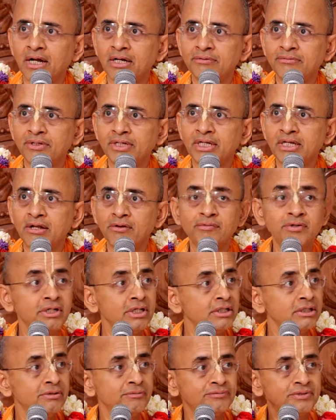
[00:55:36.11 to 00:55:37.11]
and very
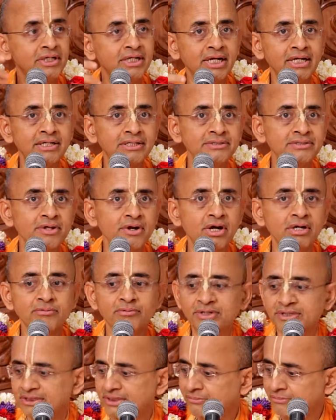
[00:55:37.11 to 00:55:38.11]
lovingly the, the deities are
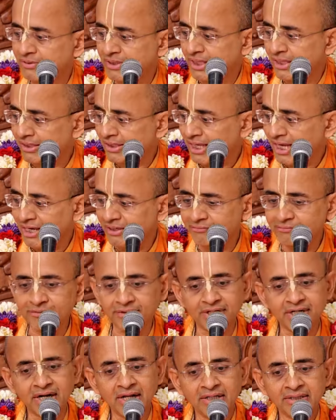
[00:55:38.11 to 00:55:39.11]
not worshipped and cared
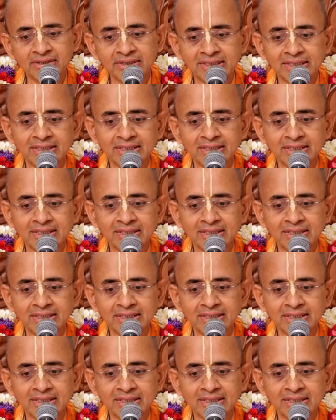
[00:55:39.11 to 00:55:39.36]
for.